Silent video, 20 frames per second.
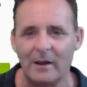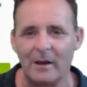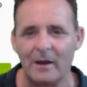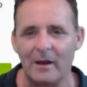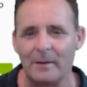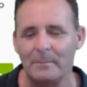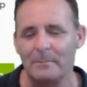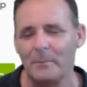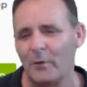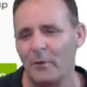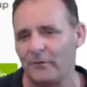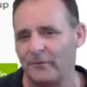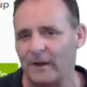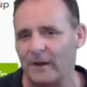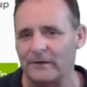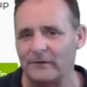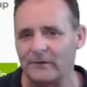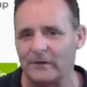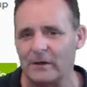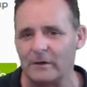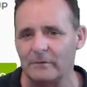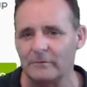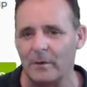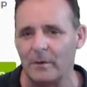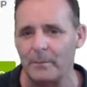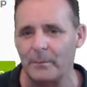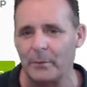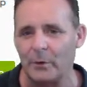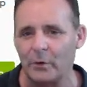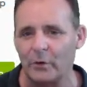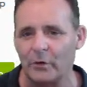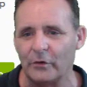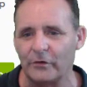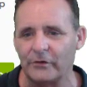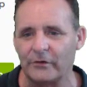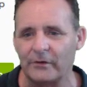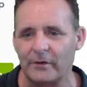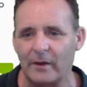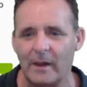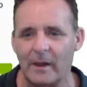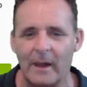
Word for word: uh, more fancy reports,